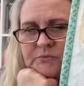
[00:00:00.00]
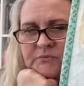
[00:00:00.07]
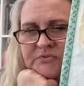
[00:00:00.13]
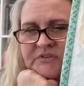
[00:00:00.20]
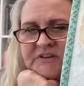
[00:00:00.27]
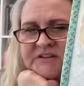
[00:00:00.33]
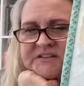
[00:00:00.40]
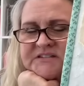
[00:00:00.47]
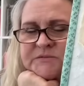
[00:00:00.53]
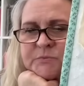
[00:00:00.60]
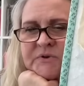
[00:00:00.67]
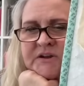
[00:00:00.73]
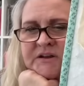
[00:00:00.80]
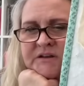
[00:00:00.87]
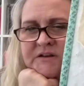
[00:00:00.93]
things
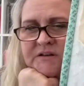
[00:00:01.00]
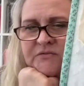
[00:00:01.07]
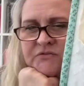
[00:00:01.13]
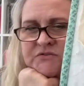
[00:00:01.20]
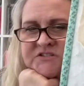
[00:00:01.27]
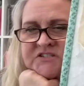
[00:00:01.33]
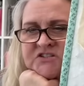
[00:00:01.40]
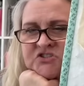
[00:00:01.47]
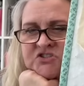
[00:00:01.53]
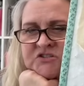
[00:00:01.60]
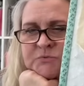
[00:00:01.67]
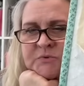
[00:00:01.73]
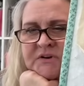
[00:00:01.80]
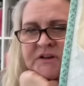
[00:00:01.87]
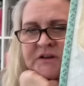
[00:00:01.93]
a few
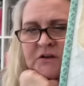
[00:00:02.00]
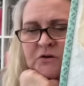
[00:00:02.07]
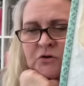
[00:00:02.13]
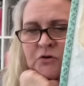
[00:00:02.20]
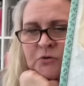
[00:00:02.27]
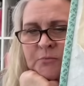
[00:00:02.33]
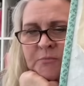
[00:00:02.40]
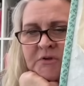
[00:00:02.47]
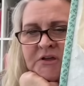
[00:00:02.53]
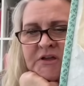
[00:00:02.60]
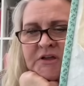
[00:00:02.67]
stitches when I got home.